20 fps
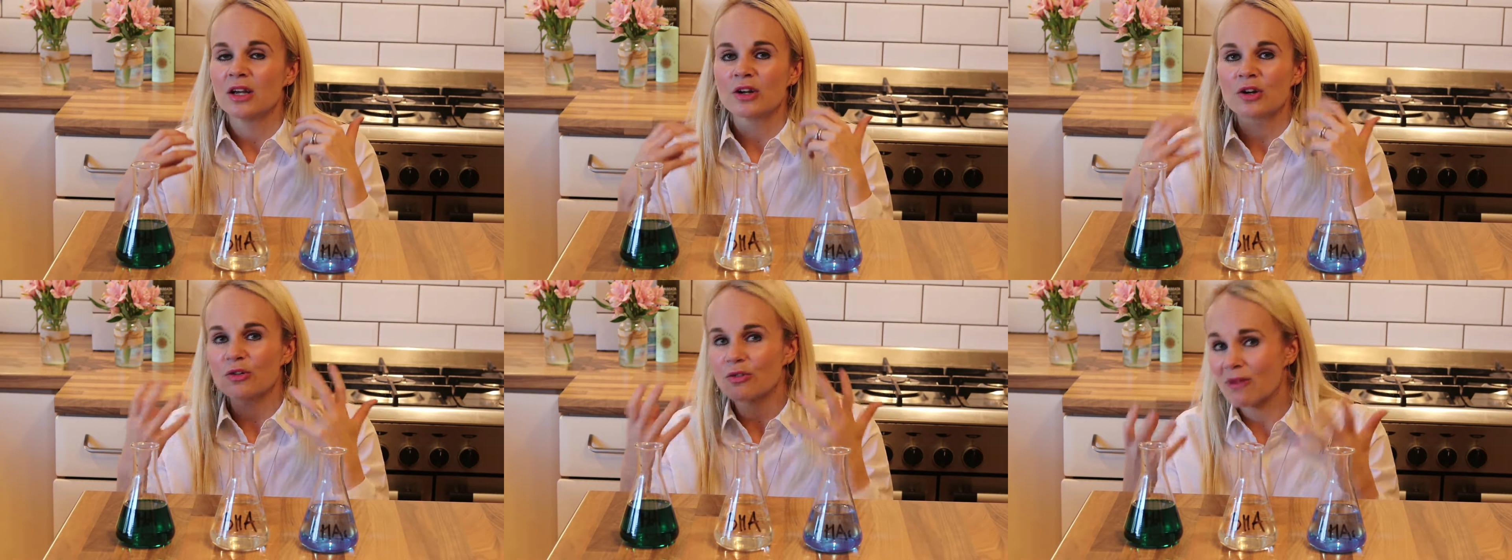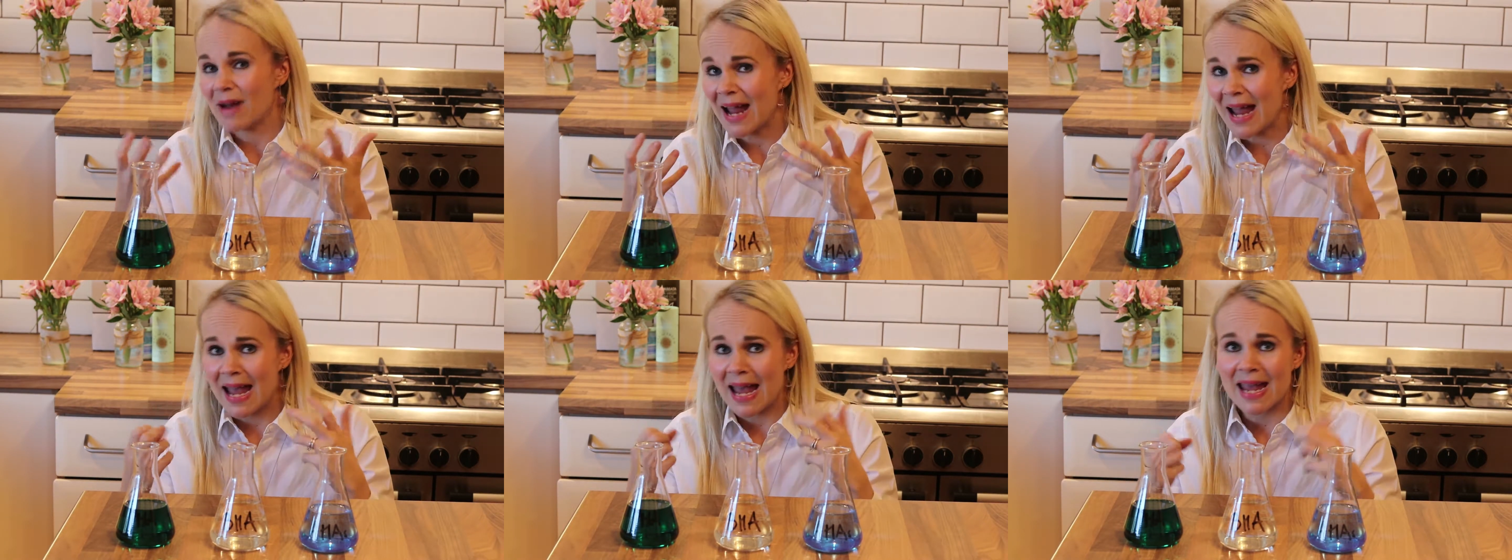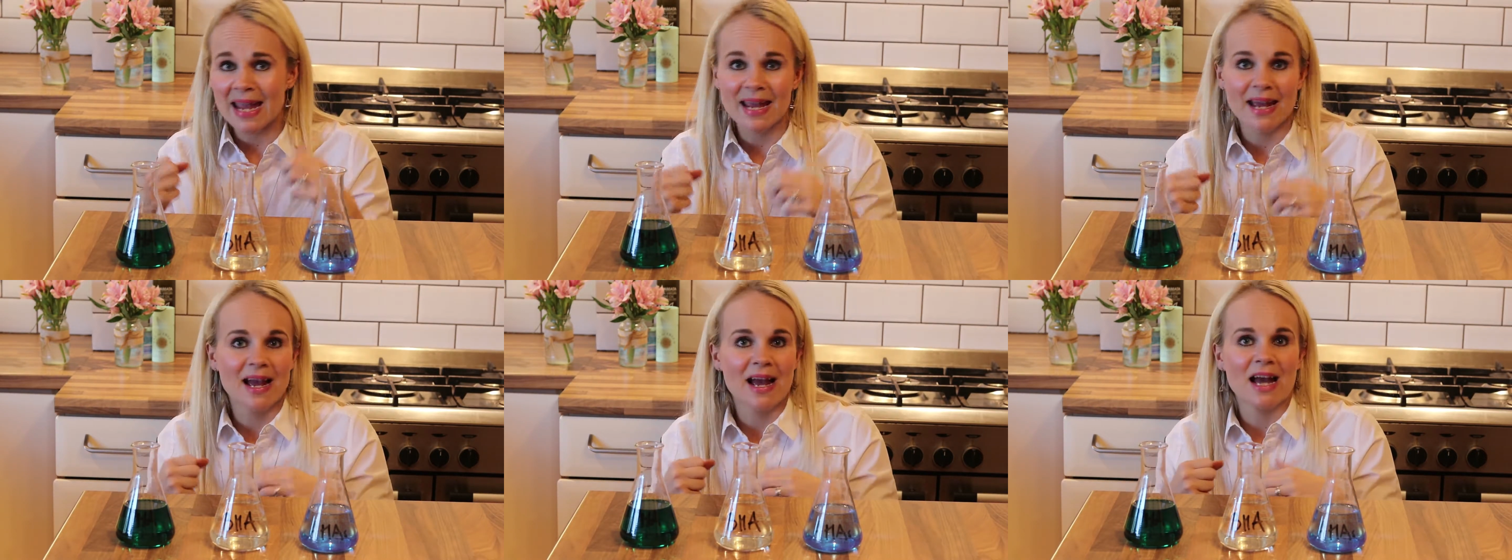
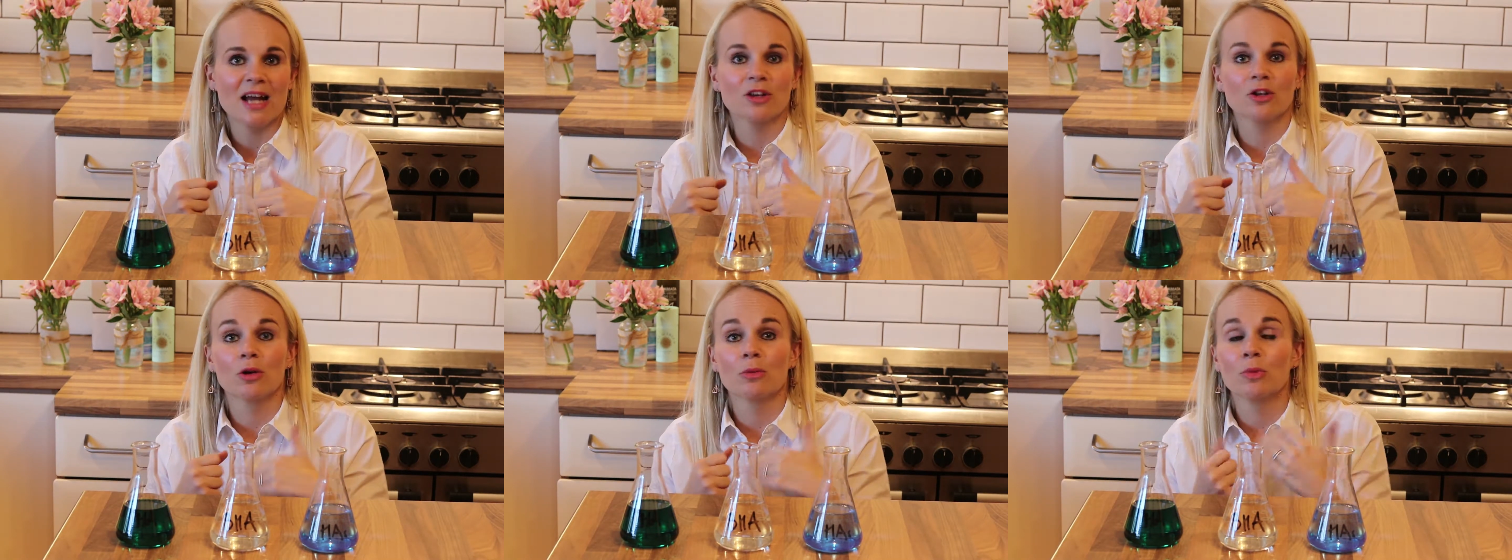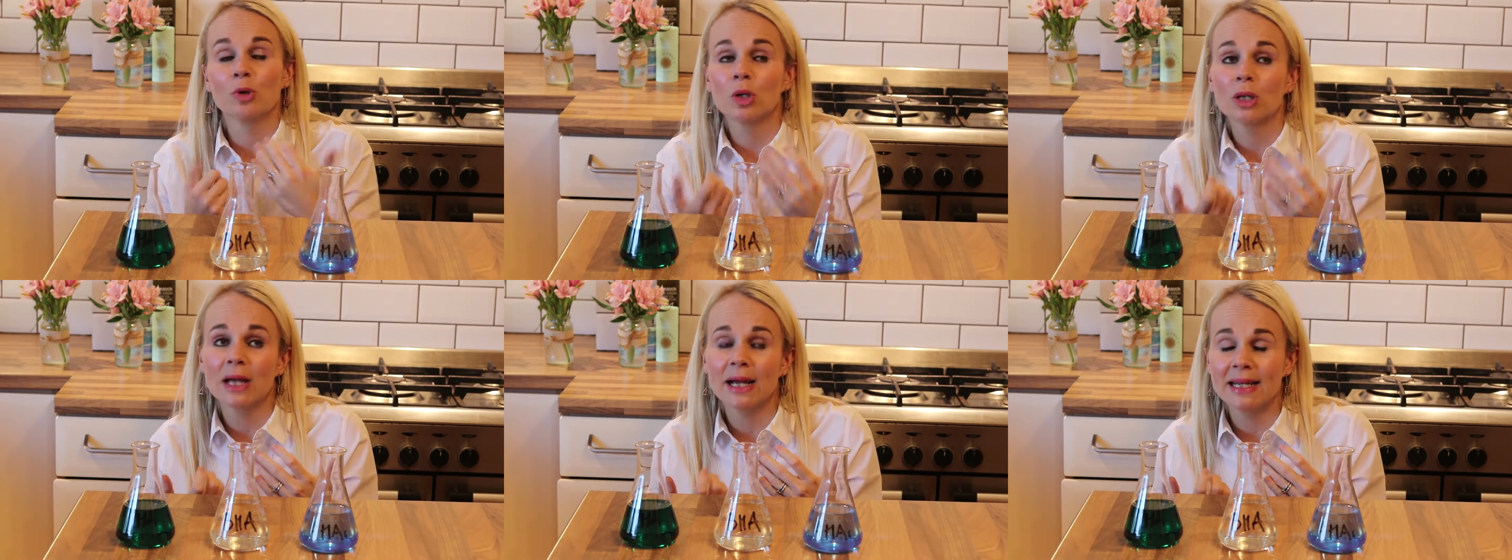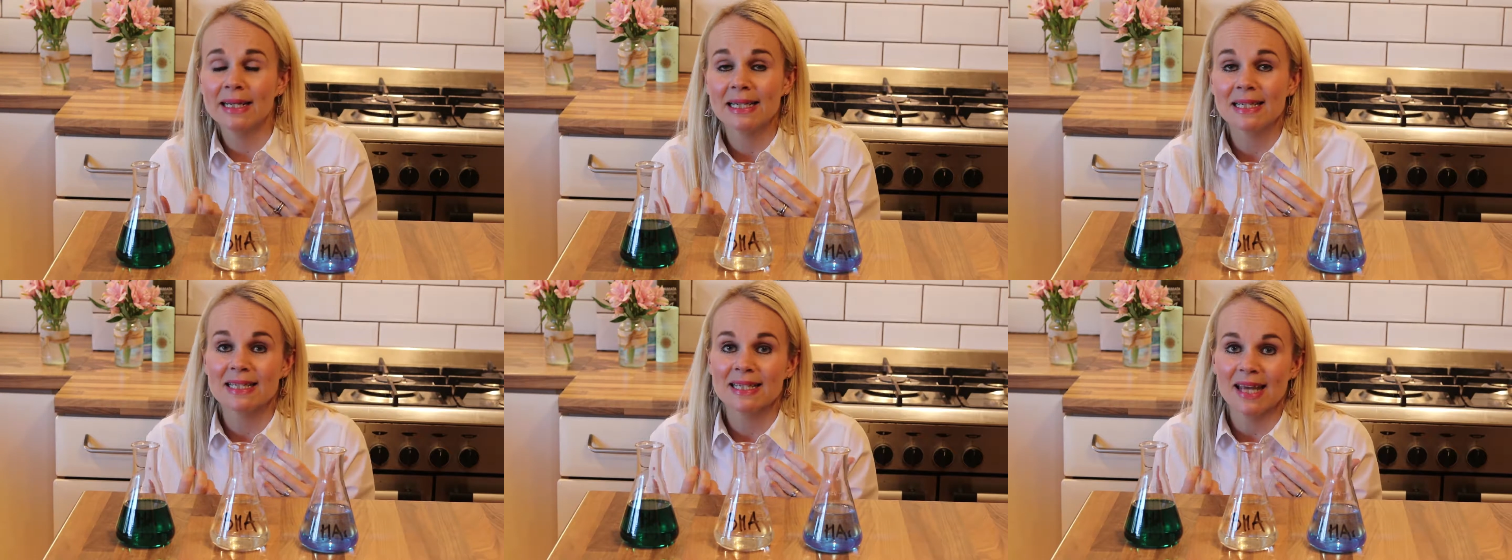grey, and you're more
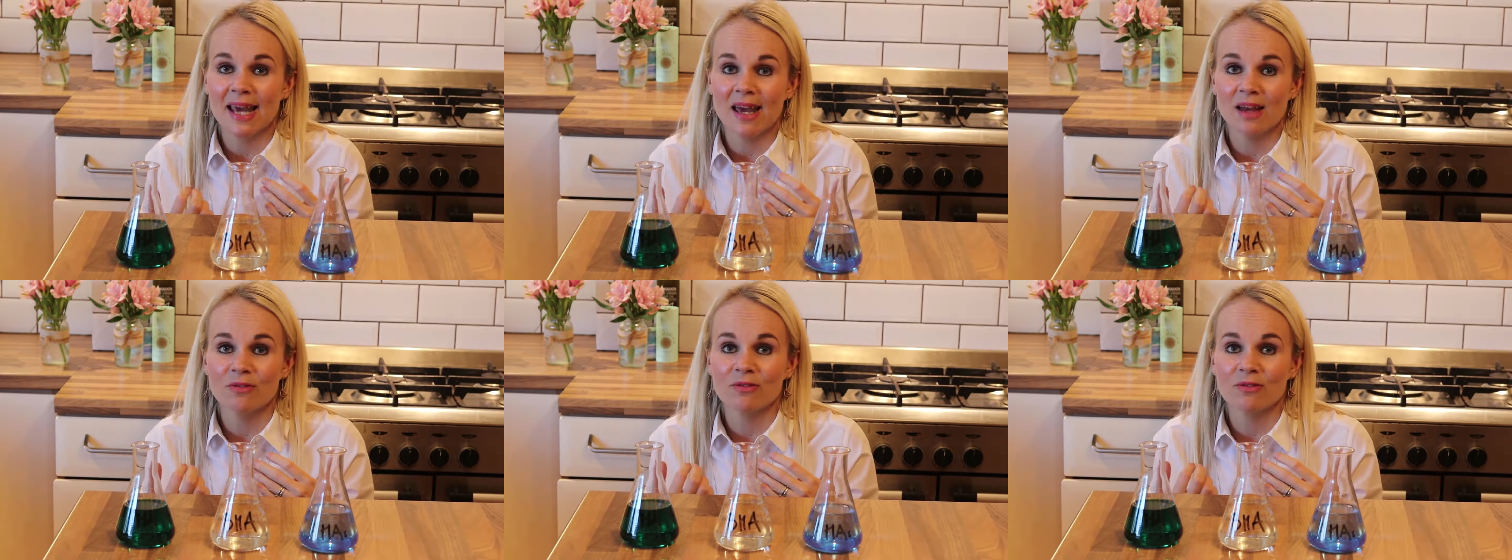likely to get